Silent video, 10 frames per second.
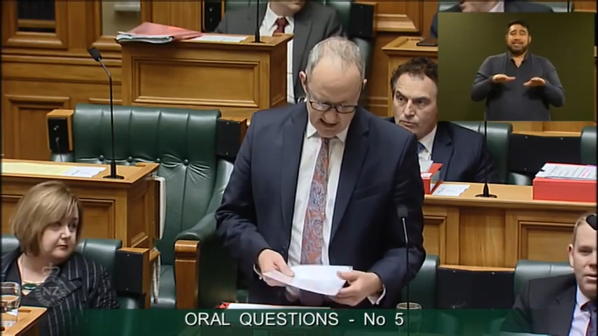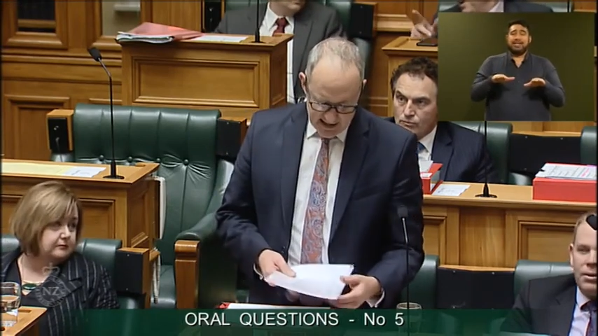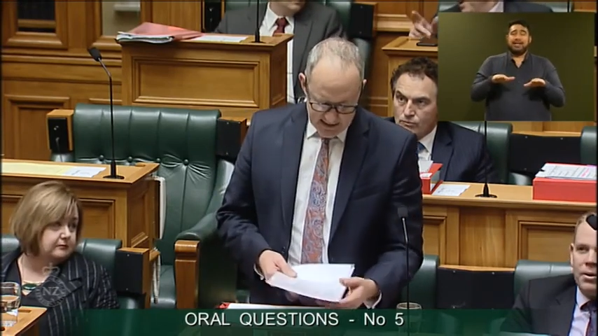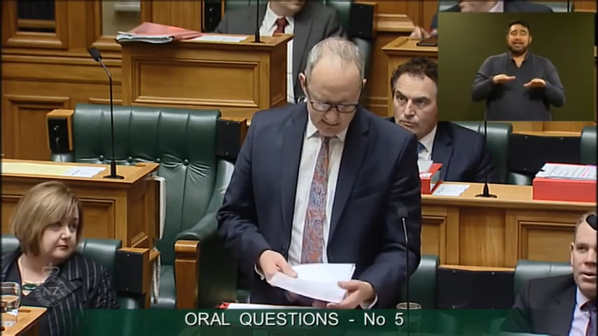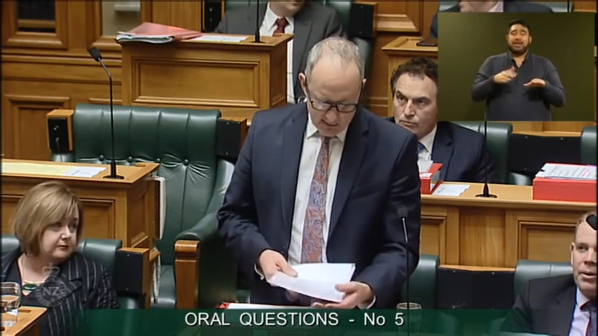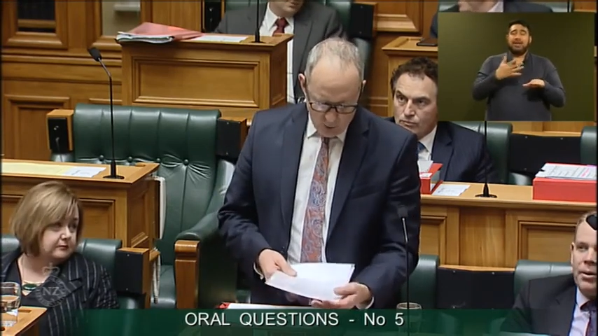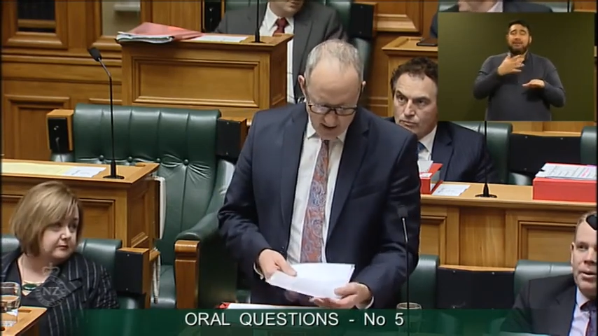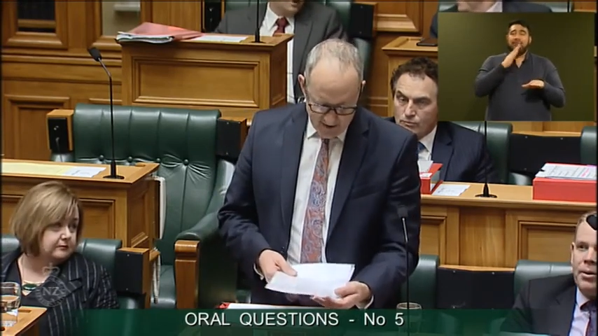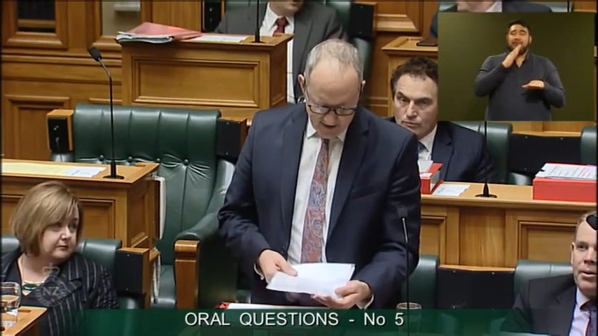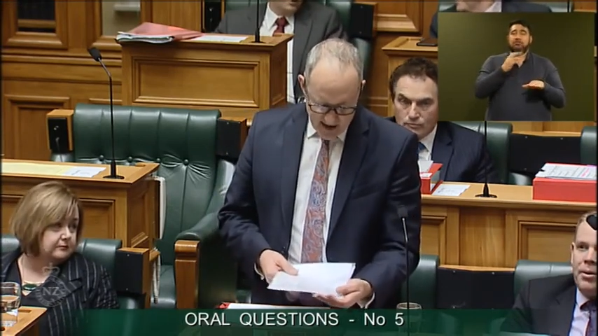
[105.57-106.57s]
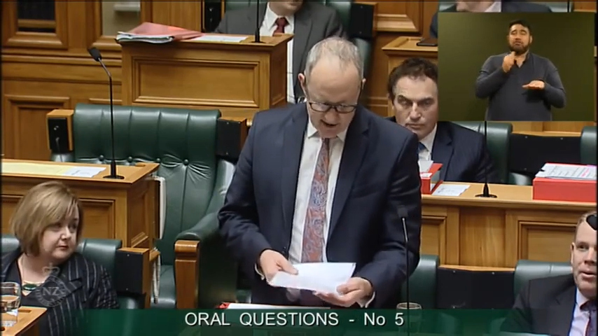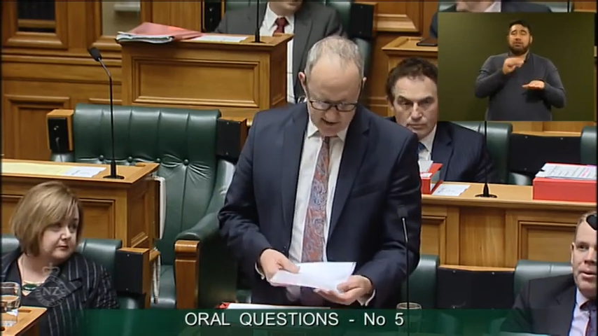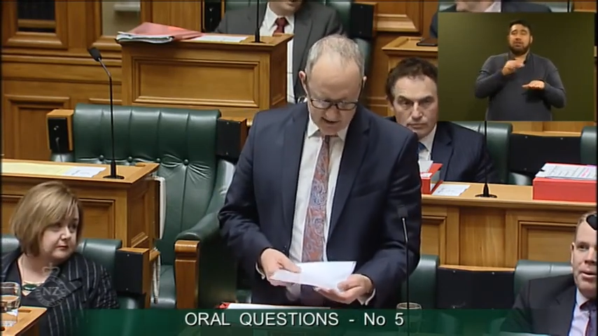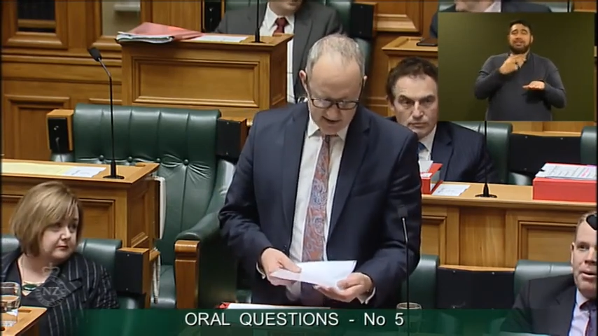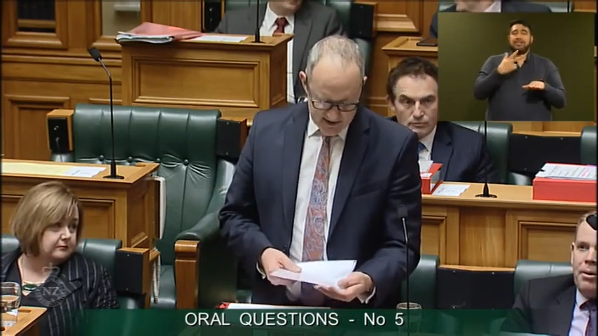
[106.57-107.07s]
Speaker 1: and there are
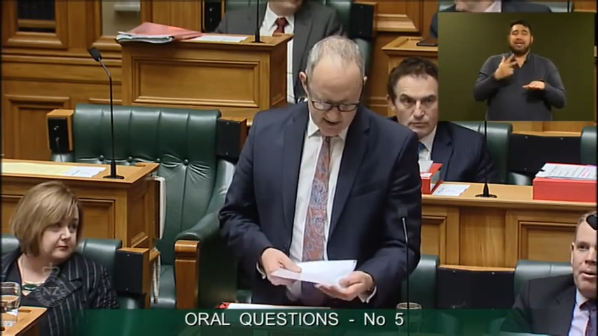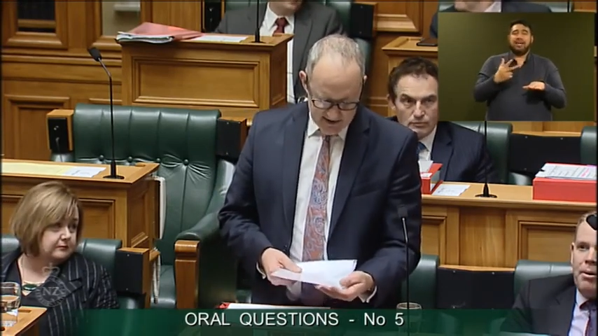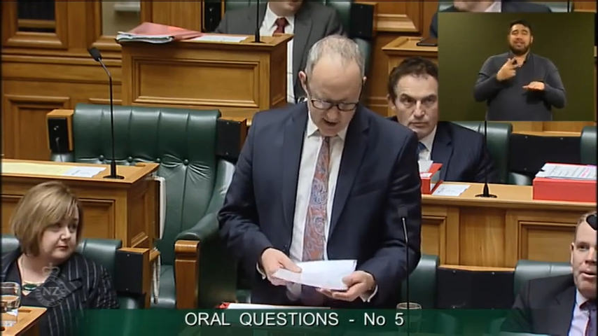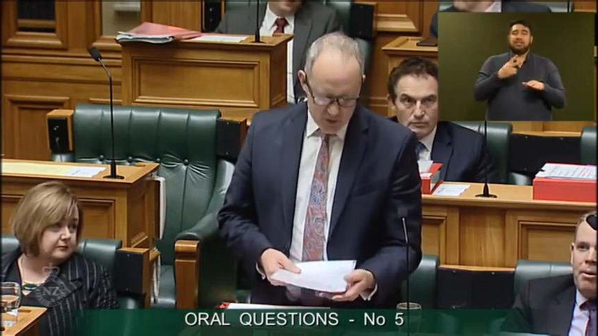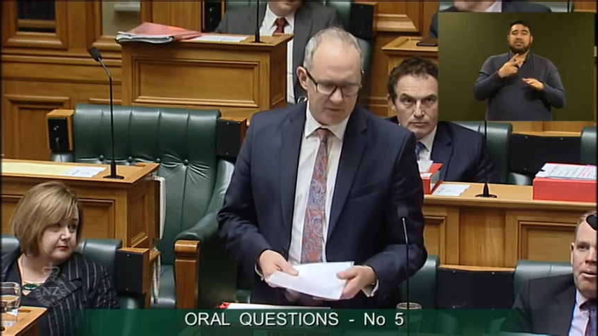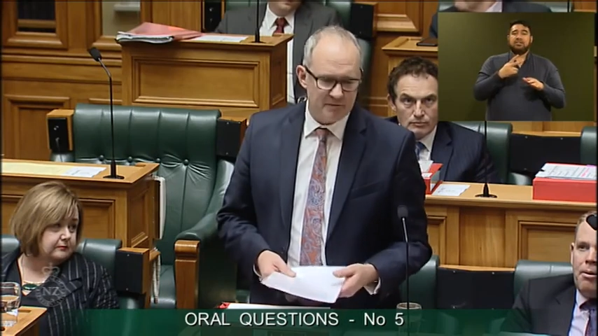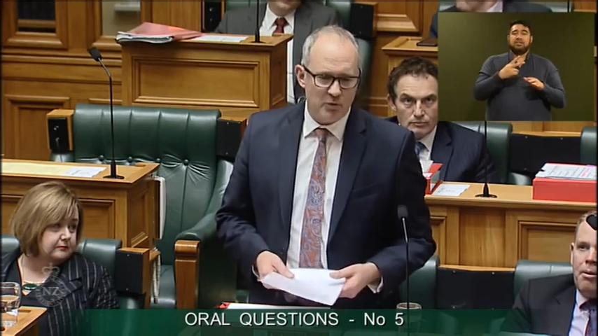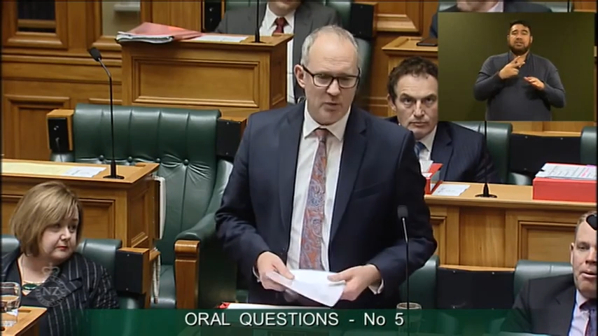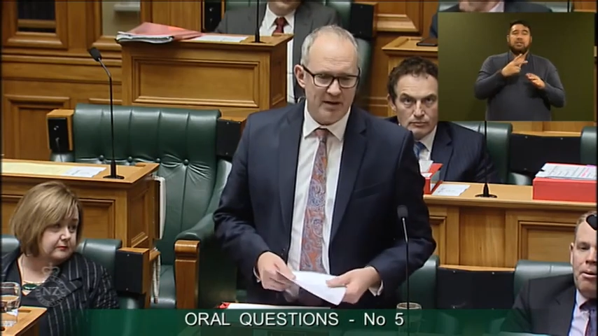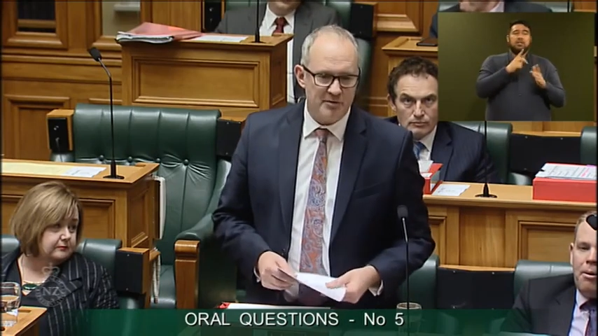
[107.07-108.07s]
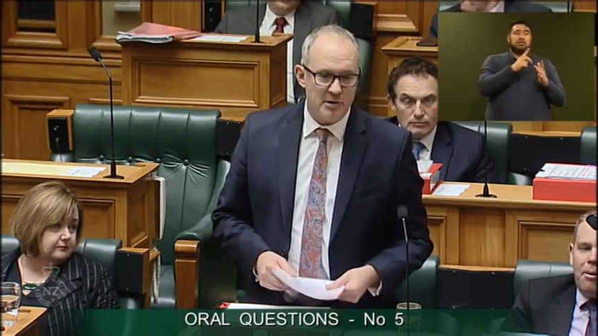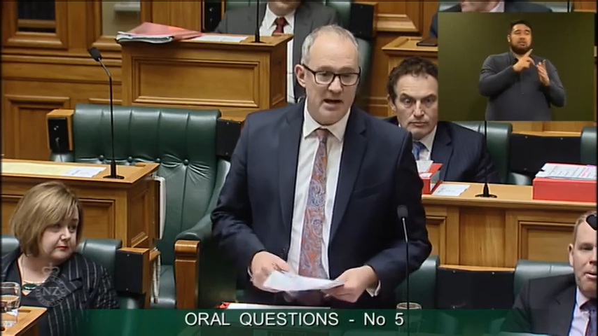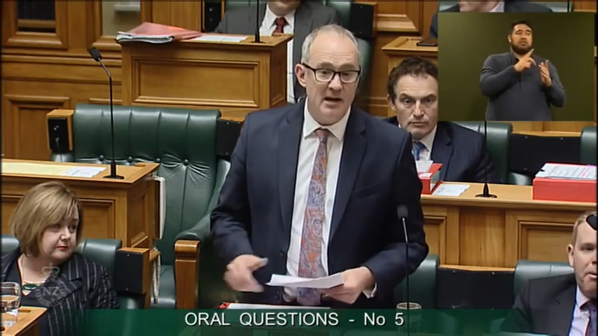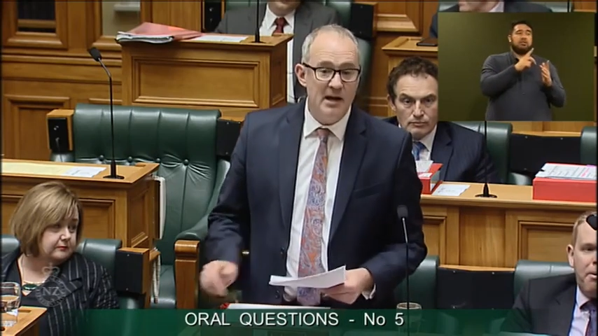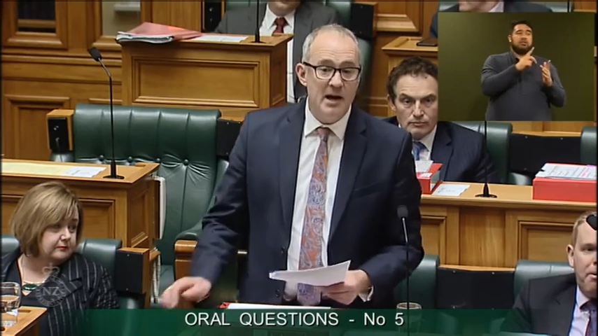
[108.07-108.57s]
1,643